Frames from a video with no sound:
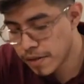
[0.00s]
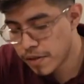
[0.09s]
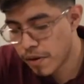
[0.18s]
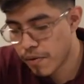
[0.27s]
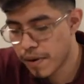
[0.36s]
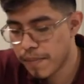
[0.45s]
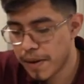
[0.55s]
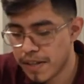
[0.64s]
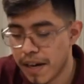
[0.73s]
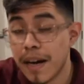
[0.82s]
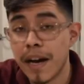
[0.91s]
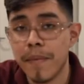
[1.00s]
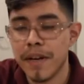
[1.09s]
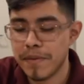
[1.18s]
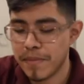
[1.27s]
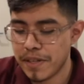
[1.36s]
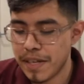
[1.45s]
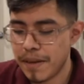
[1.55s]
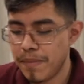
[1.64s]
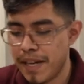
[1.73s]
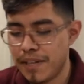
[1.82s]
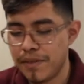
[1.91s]
Don't worry about that. I made a mistake,
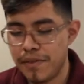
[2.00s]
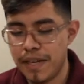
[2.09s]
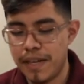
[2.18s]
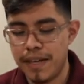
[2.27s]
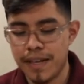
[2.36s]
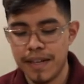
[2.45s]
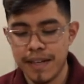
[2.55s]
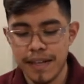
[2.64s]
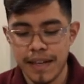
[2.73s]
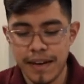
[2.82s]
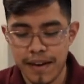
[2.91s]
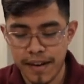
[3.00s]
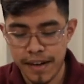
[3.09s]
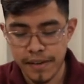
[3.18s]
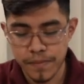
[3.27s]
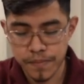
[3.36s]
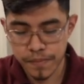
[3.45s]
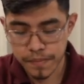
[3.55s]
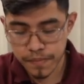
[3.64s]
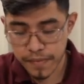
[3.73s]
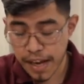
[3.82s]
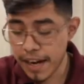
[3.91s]
but that's okay. All right.
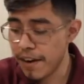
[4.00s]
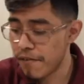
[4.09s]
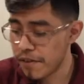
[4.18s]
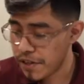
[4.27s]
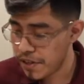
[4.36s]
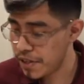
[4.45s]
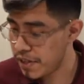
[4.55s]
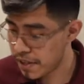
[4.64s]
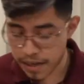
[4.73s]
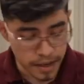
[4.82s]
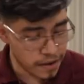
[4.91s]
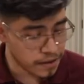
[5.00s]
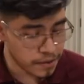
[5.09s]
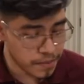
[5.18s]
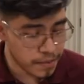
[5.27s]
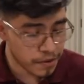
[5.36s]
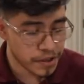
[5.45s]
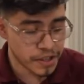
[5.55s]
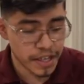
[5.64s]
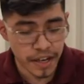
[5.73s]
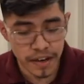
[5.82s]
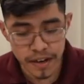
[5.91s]
And then for uh, to be more
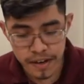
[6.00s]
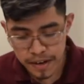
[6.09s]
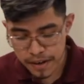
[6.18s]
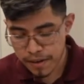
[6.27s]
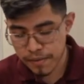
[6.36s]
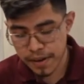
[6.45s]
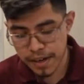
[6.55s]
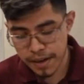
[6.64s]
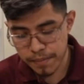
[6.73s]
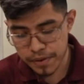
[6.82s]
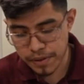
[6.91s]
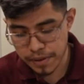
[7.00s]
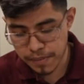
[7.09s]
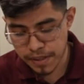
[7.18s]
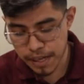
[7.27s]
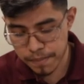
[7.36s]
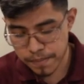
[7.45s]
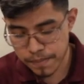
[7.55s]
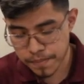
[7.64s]
secure, we're going to put some tape